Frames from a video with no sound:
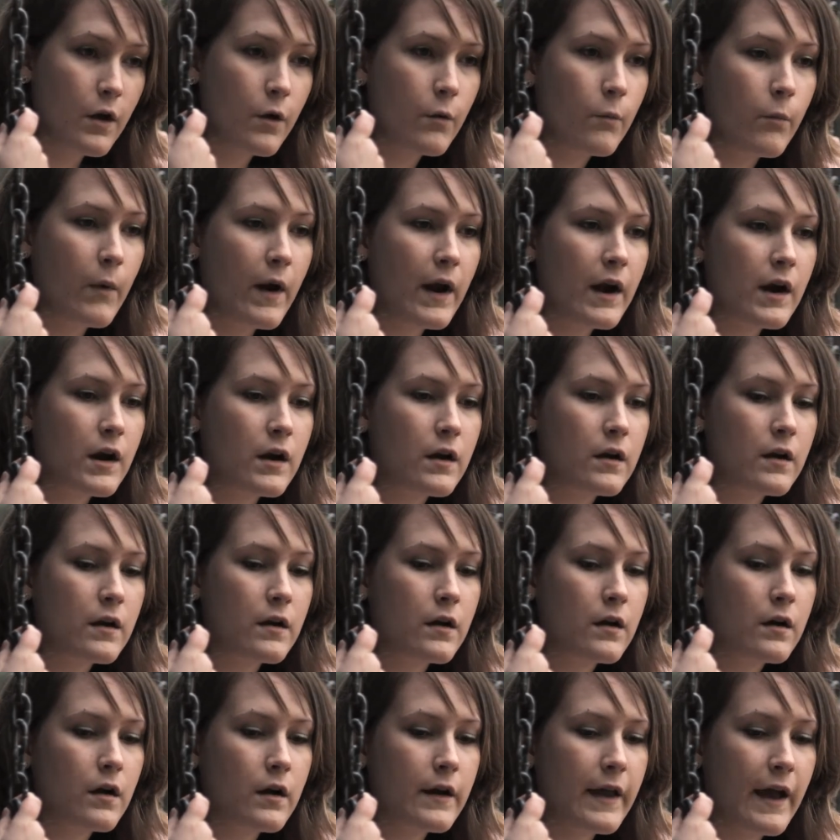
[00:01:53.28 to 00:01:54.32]
where
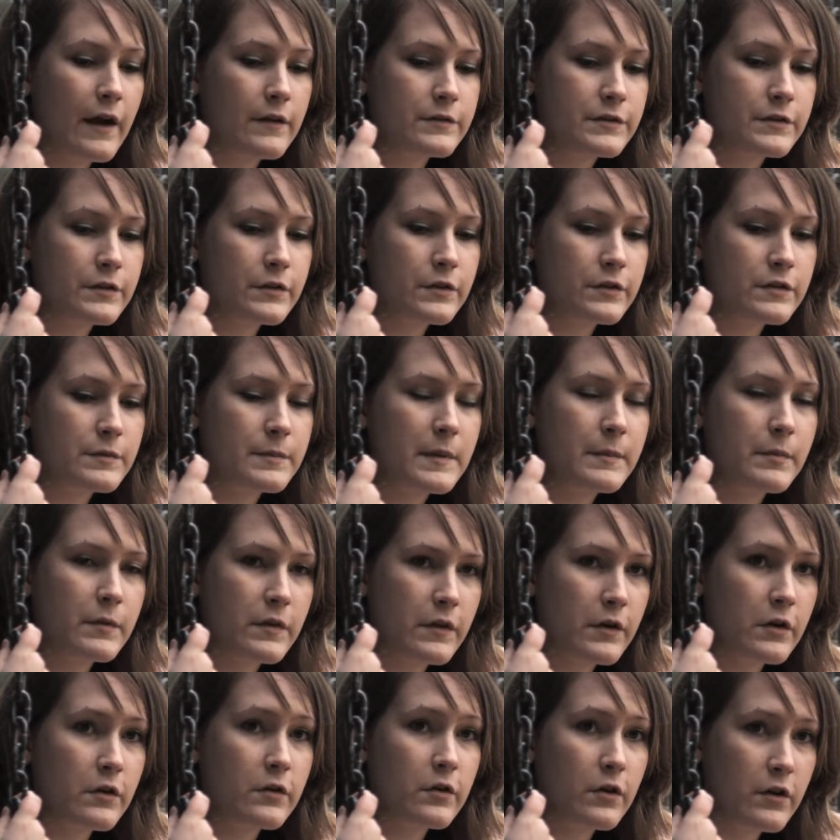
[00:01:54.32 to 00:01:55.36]
counselors, people
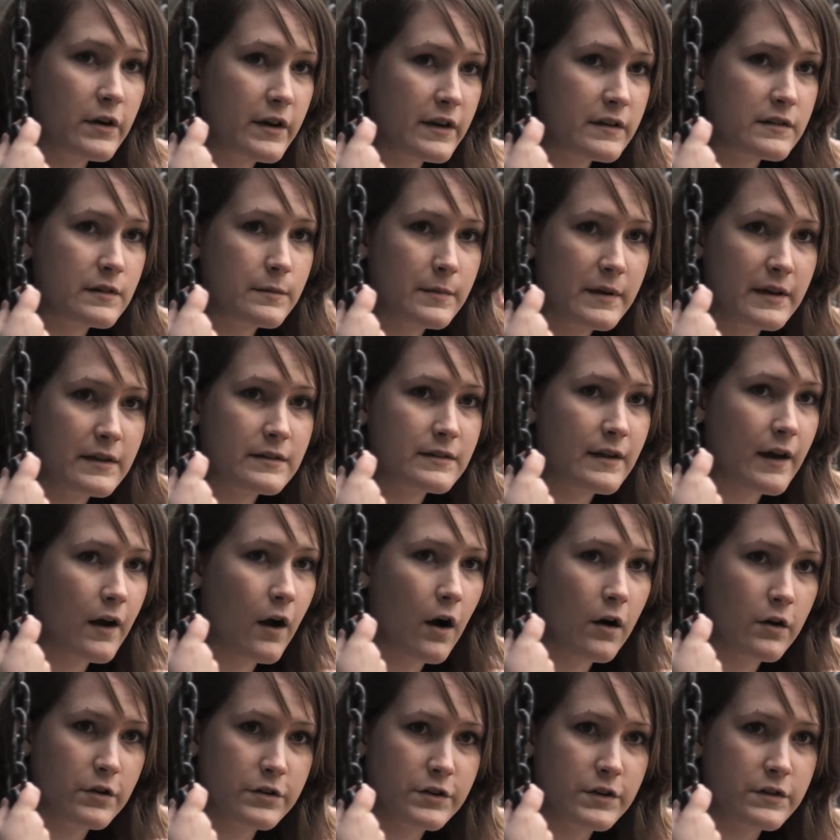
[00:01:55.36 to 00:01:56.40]
that are learning to be
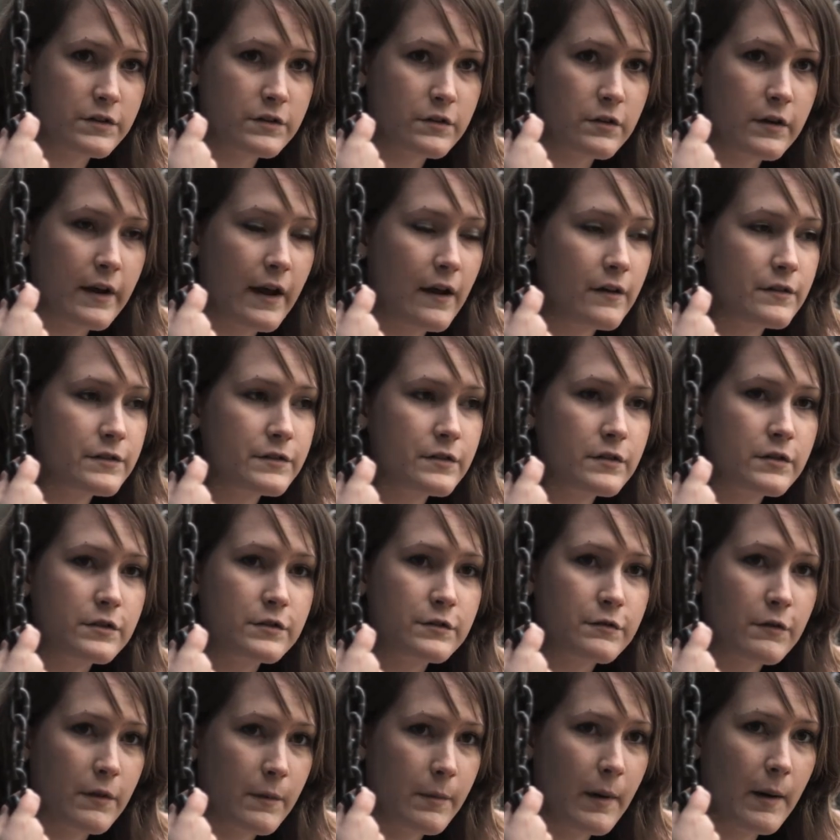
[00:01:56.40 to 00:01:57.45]
psychologists or
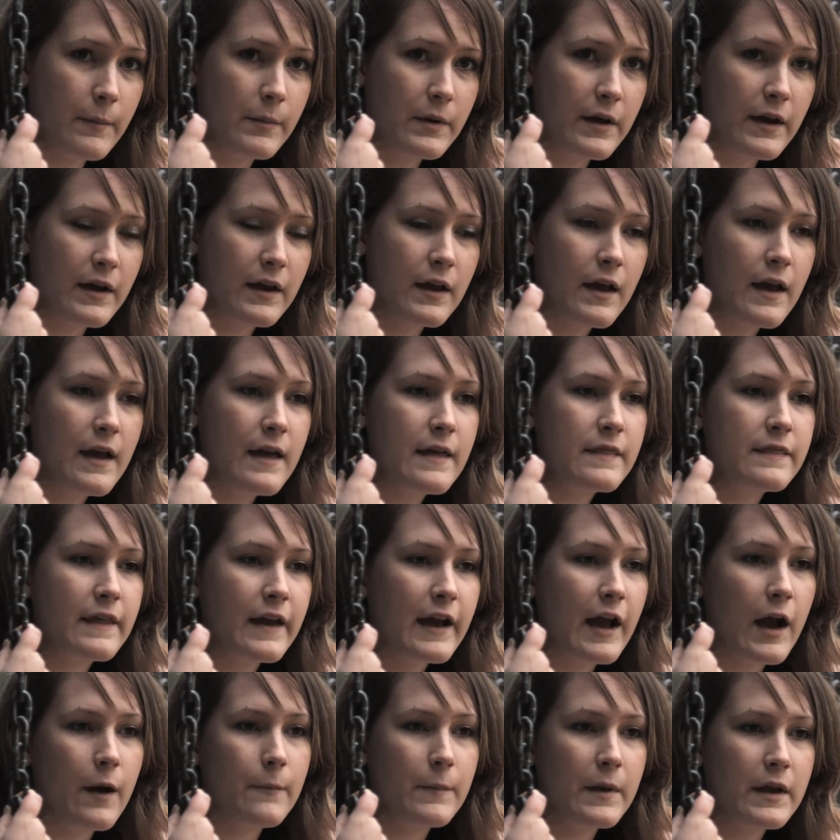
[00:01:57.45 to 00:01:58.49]
counselors for the public,
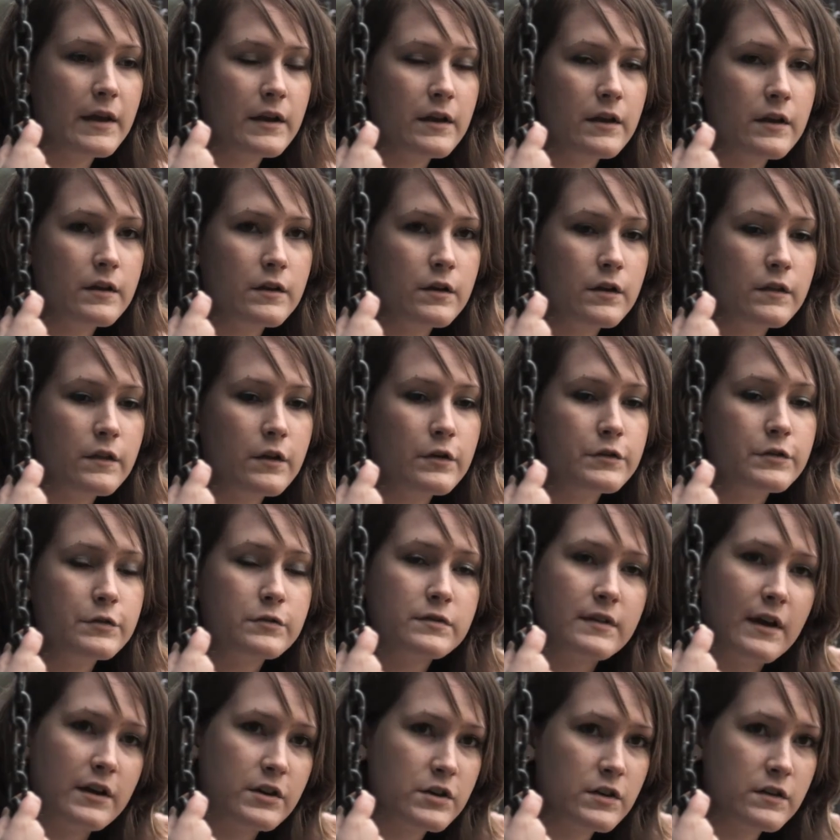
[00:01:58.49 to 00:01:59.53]
they come in and they'll do
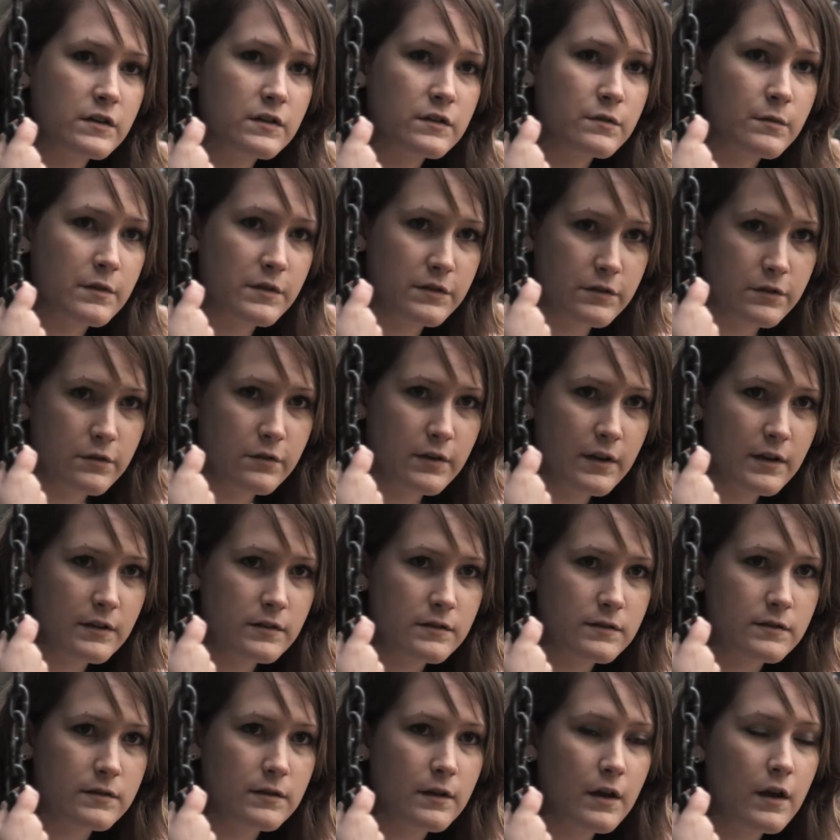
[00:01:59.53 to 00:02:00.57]
sessions with
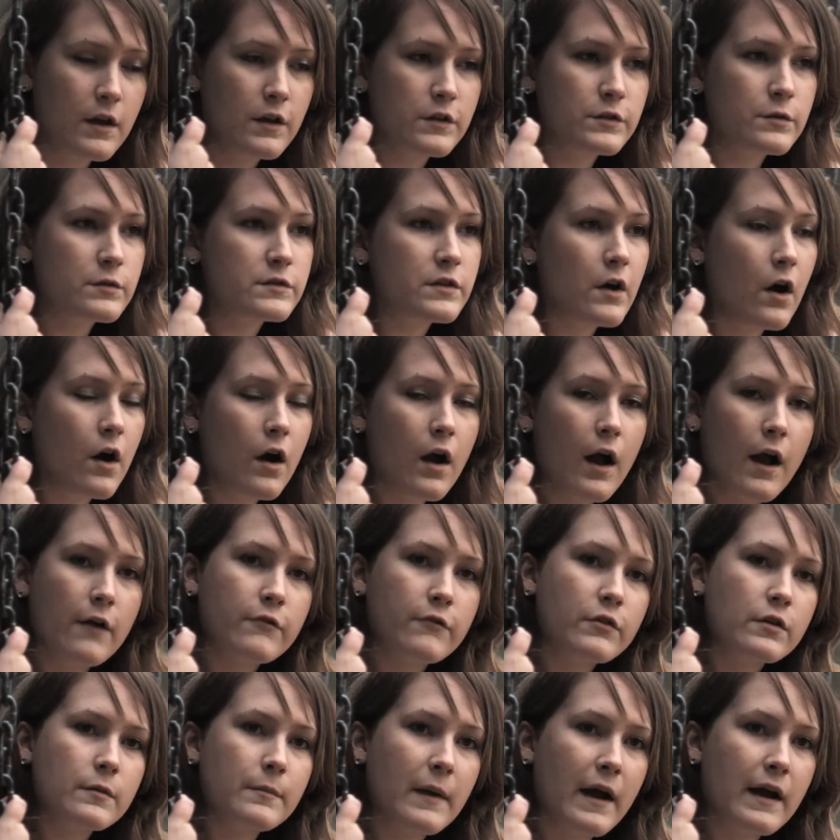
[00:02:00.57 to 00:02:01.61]
students. So it's all
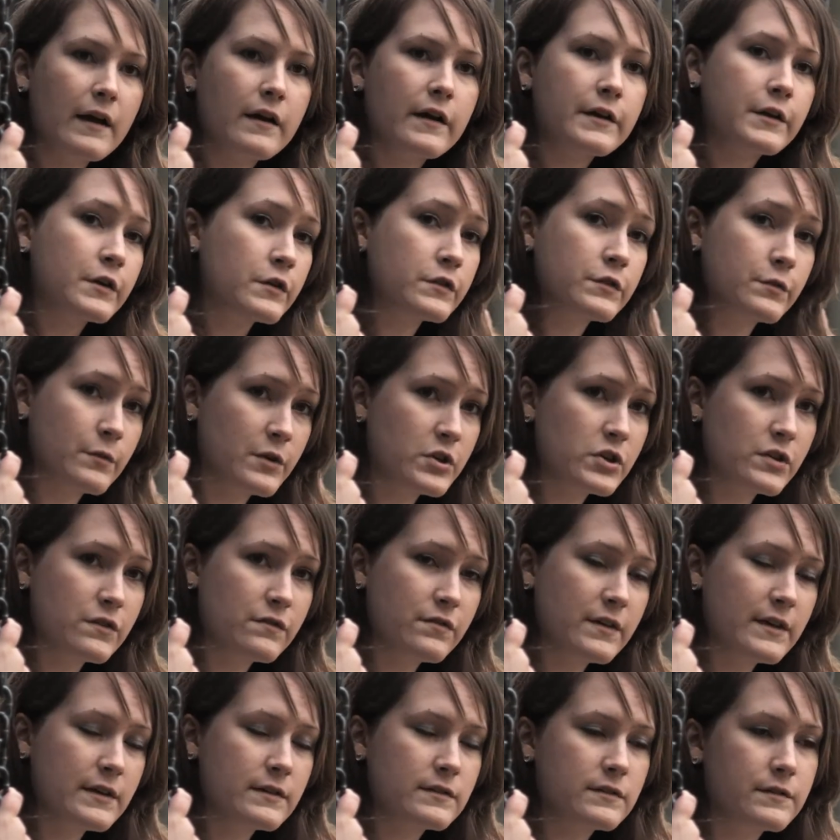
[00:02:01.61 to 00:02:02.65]
covered by like your tuition
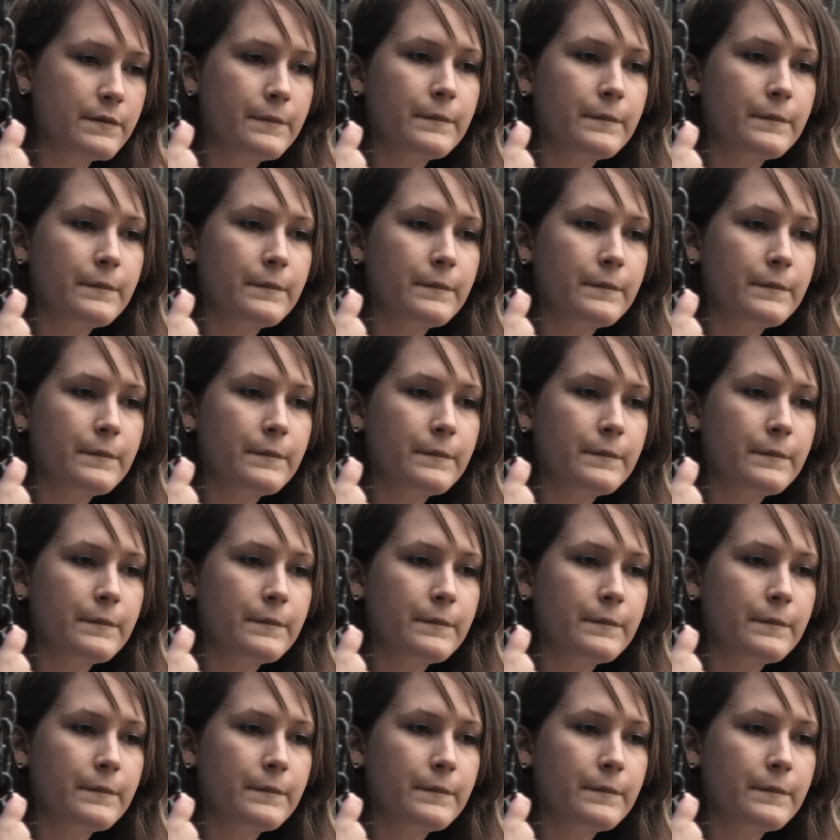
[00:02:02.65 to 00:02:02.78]
fees.